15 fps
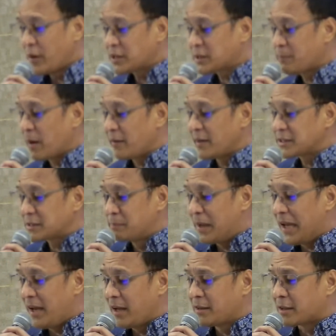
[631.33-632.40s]
Have you
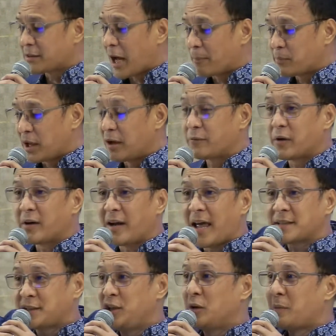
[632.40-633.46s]
experienced being in the top 10 of
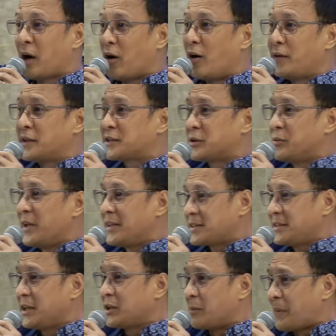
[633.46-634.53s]
your class? Sino mga honor
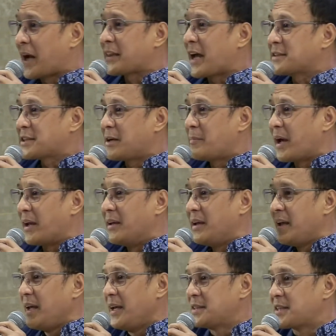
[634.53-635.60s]
students dito? Pakitaas
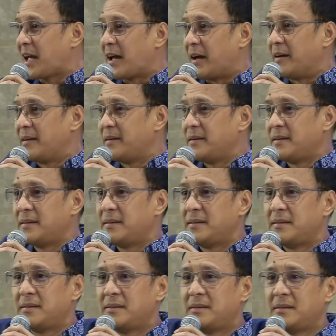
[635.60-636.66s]
kamay. Isa.
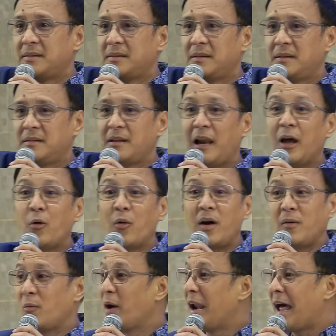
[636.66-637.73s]

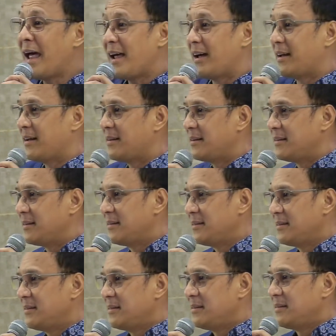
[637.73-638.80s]
Dalawa? Wala.
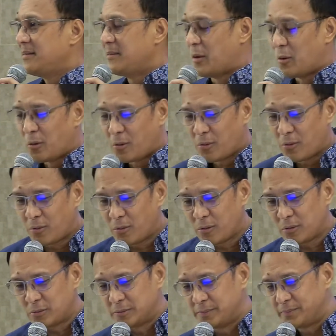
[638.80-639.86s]

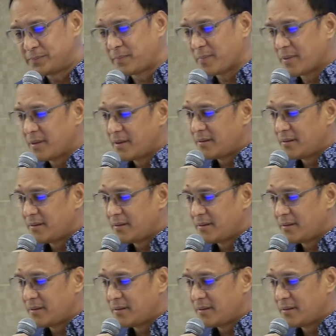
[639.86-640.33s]
Oh.